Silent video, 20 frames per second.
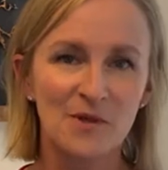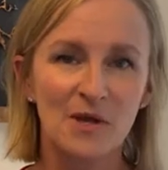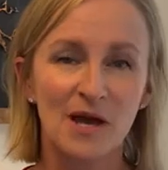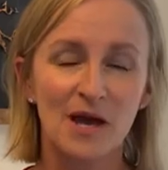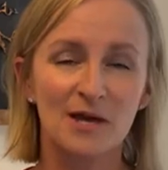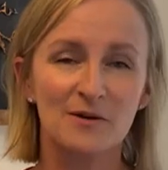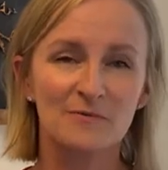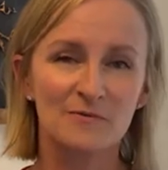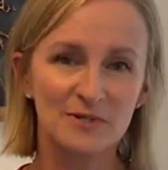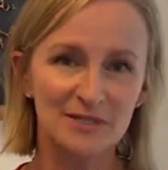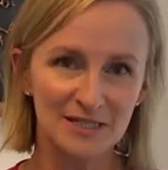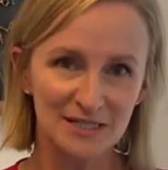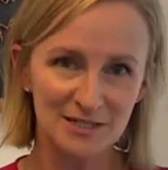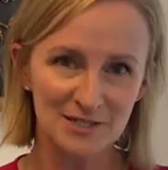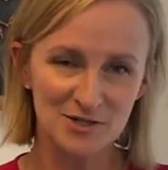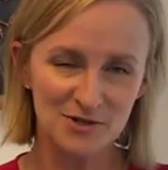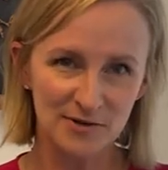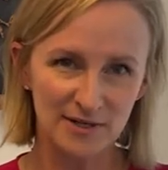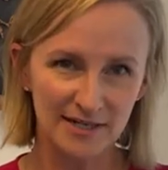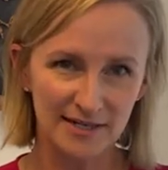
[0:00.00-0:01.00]
I really
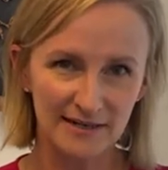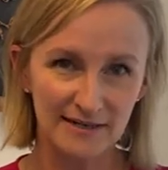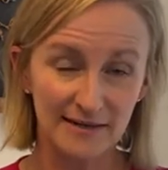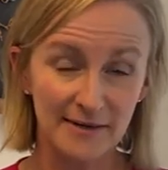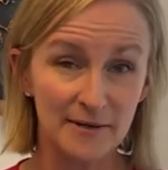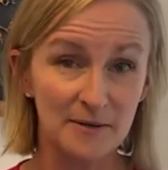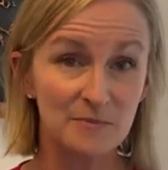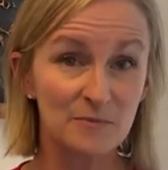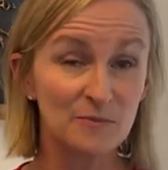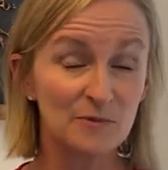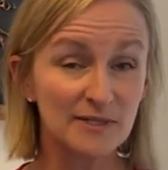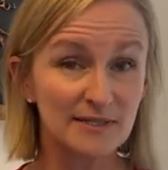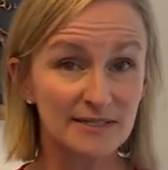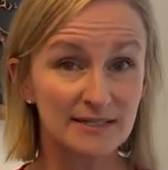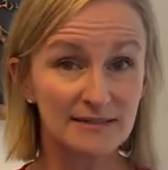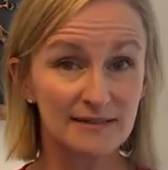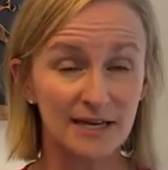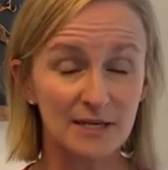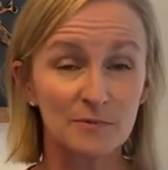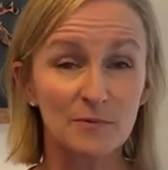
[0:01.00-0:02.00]
enjoyed it, and I'm really
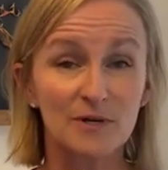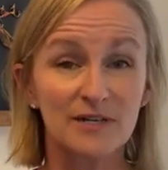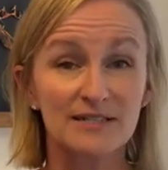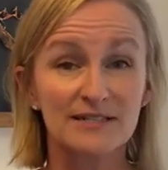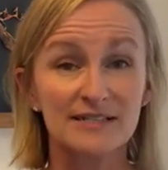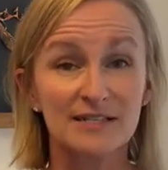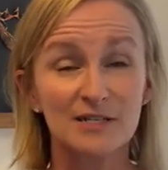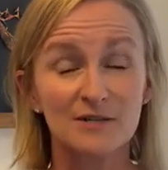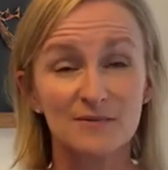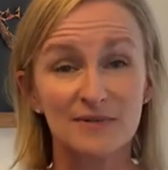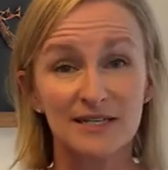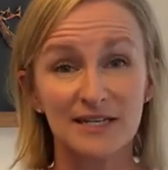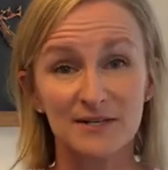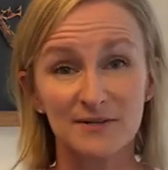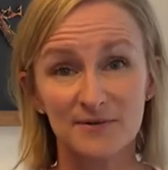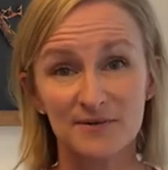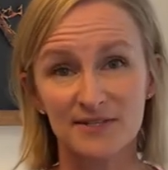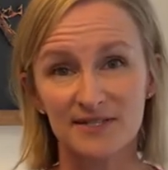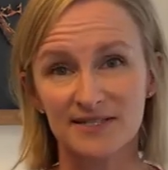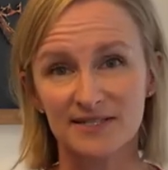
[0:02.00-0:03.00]
glad we're continuing
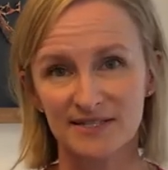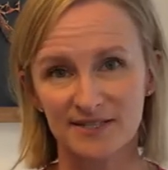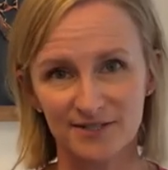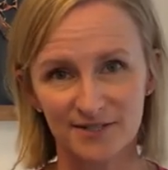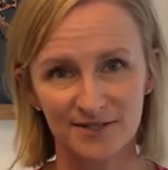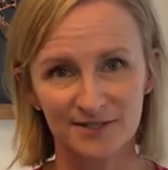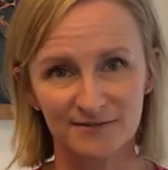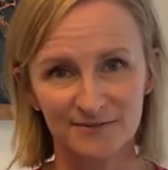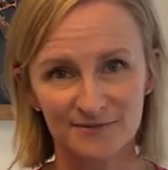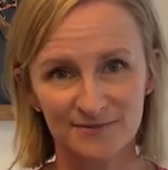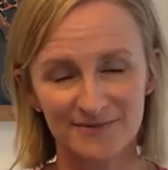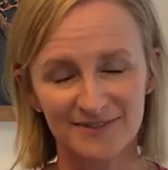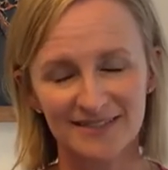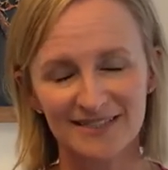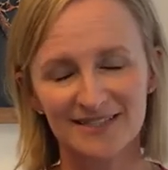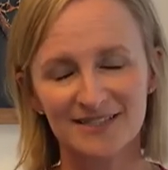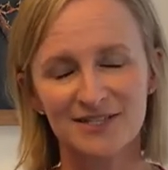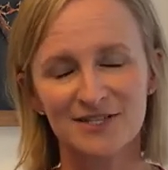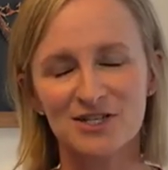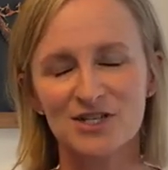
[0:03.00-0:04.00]
here this year.
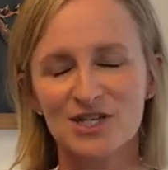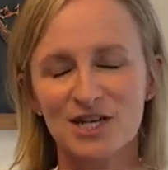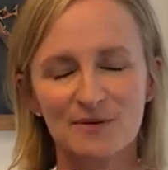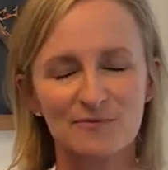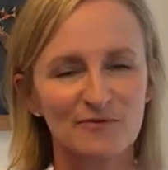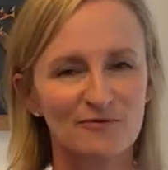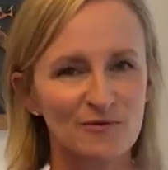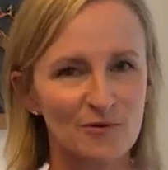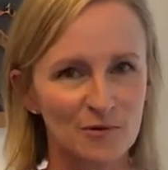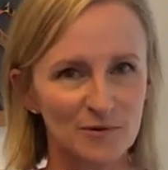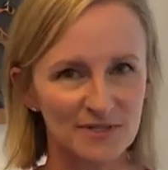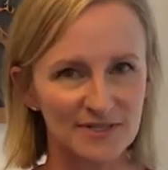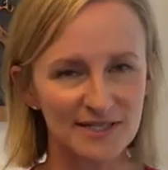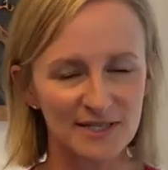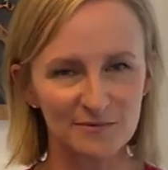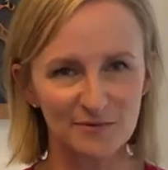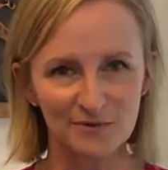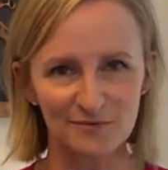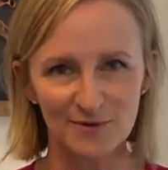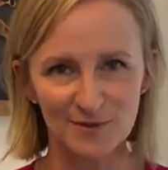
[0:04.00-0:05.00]
It's a shame, of course,
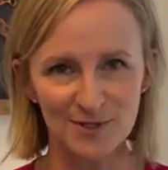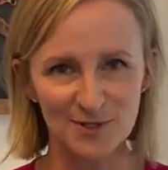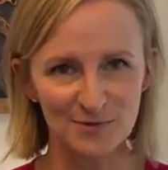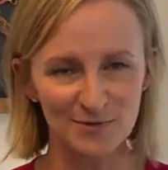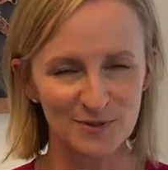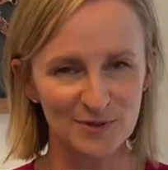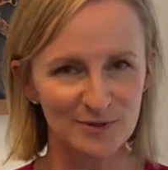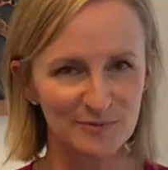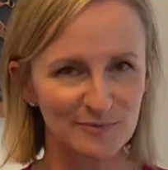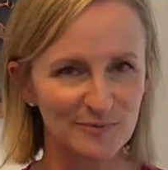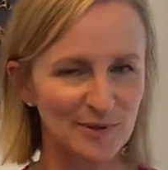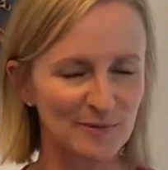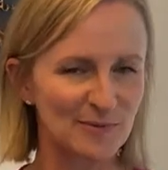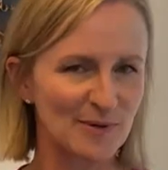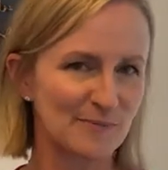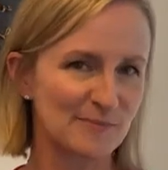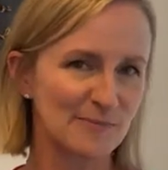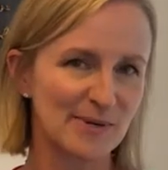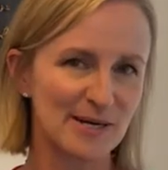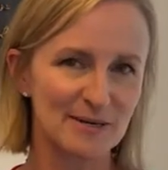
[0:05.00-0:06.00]
that we're virtual, but,
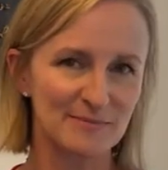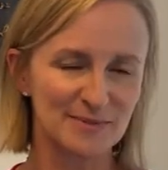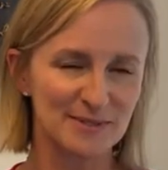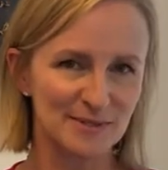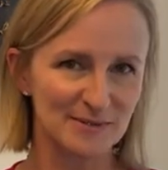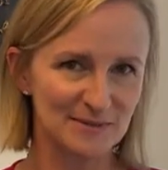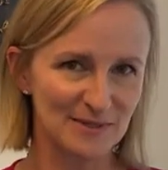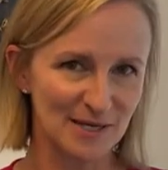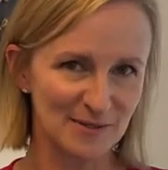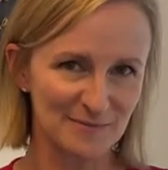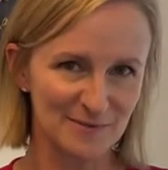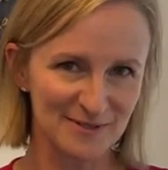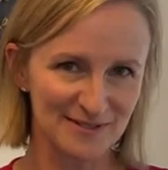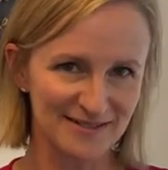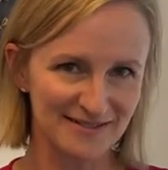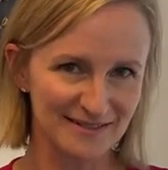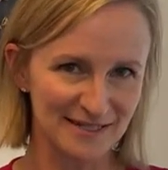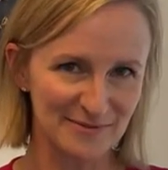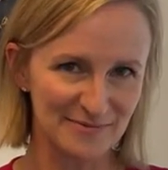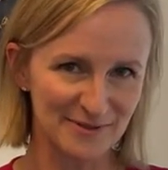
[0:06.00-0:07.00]
but I'm so glad we're
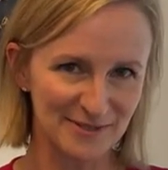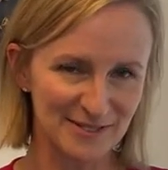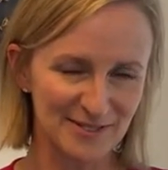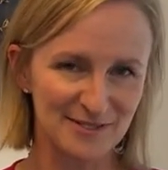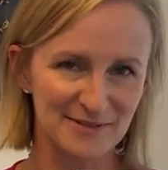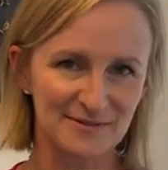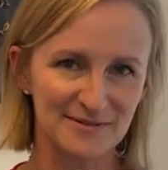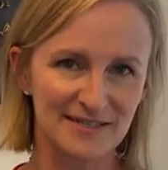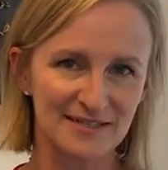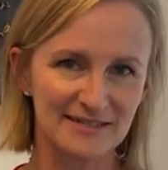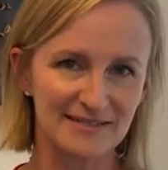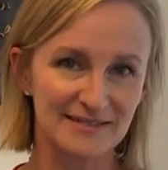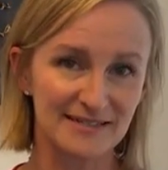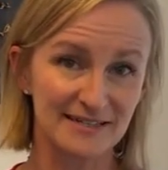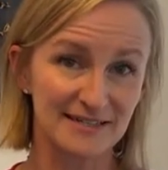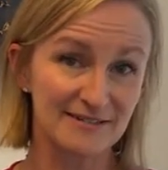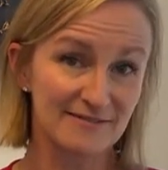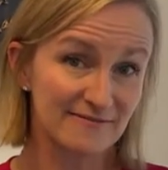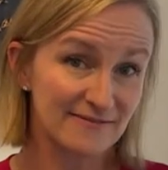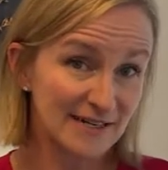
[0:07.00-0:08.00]
still able to do this,
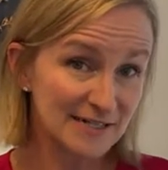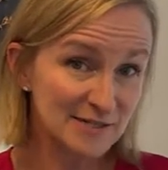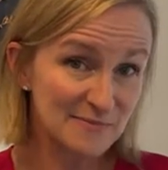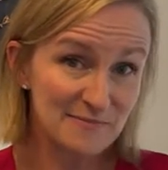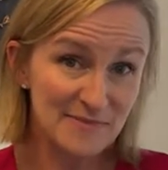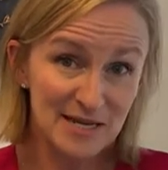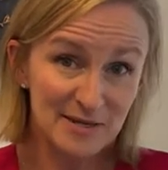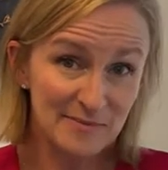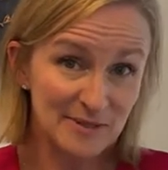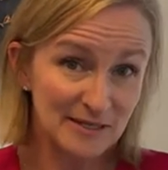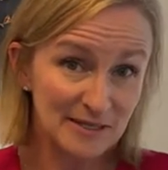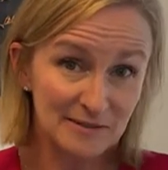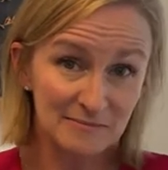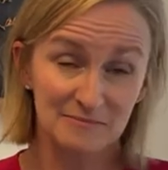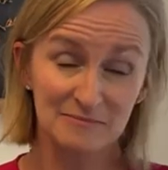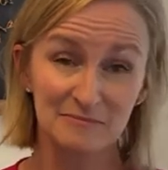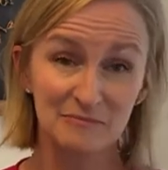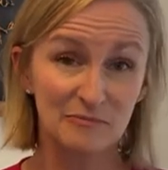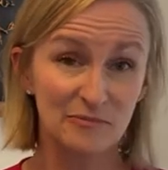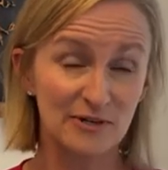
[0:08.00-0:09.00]
and in fact, maybe
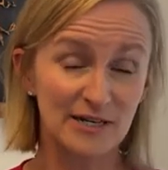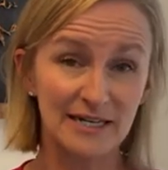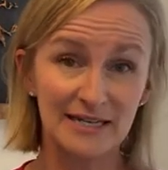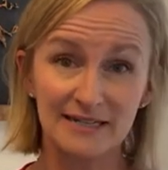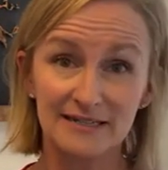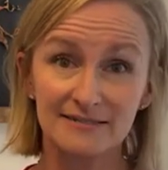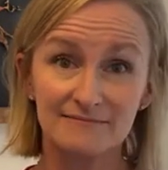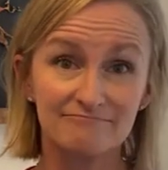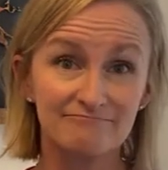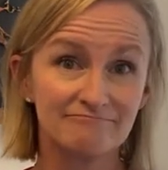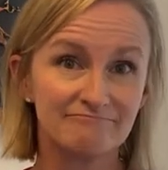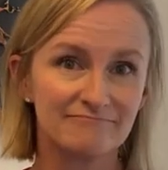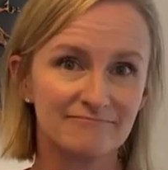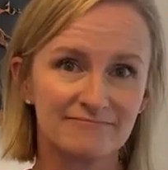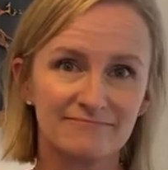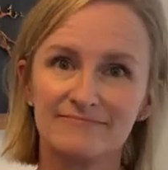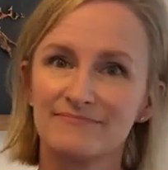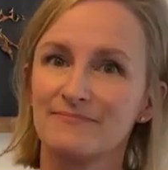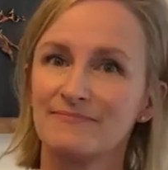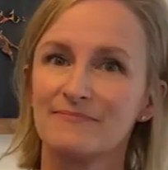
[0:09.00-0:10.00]
bring in
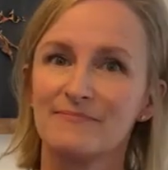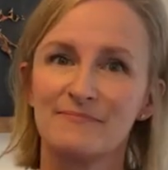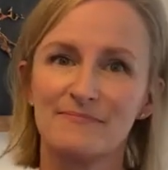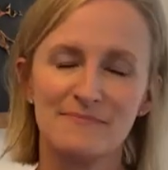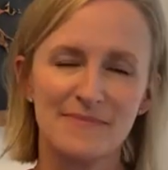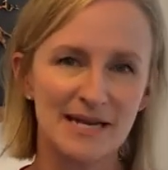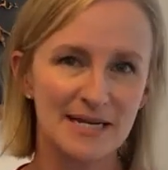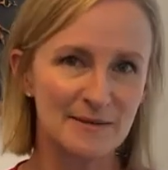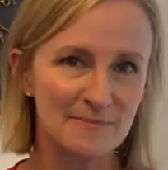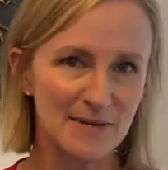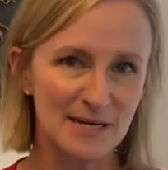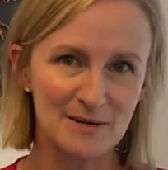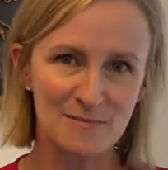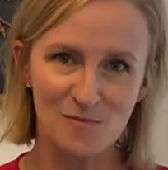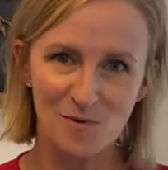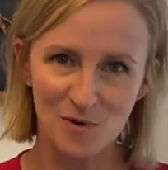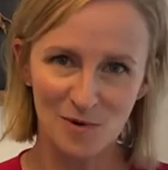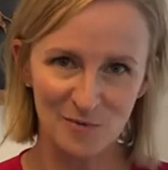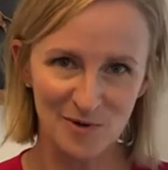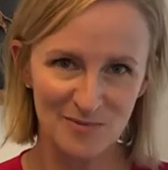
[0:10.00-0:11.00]
many, many
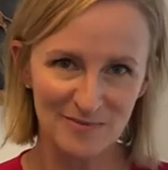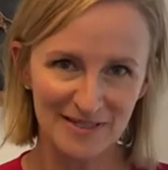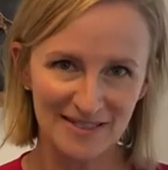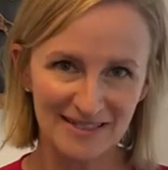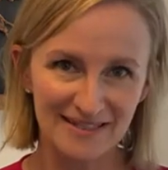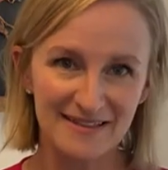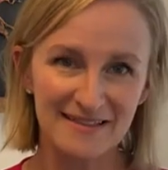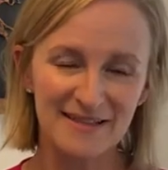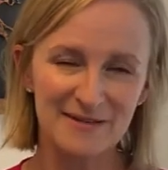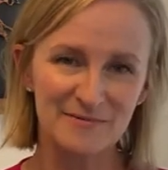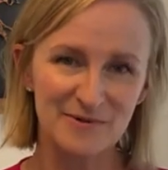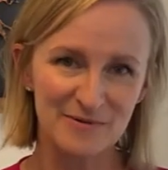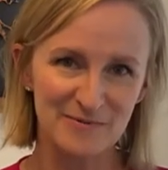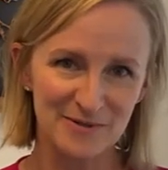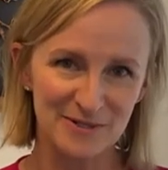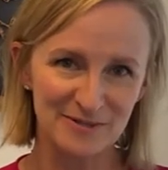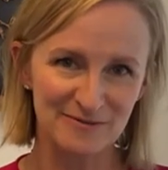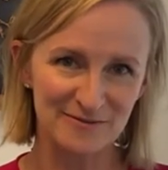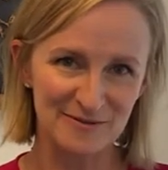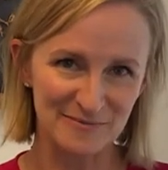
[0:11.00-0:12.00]
more women than we
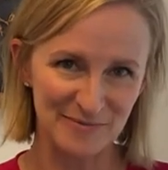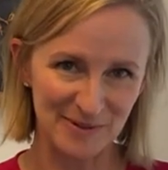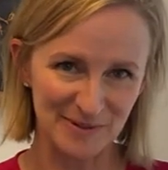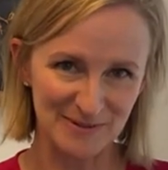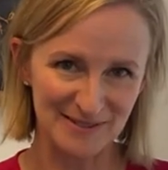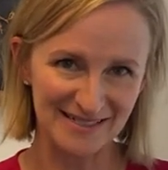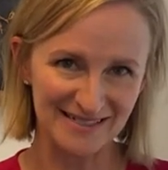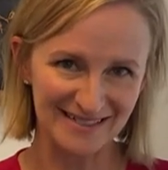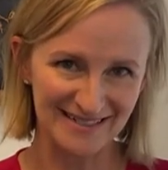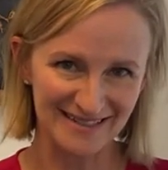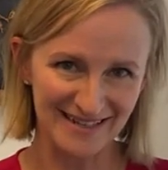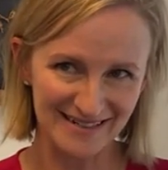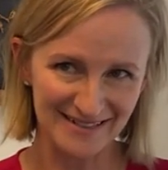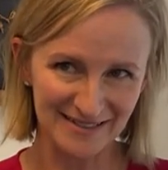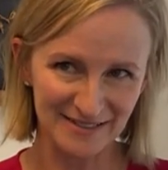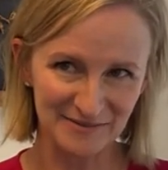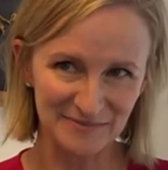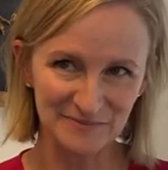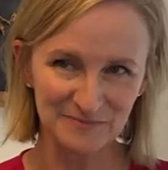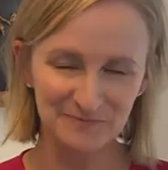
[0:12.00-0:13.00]
would have in person in London.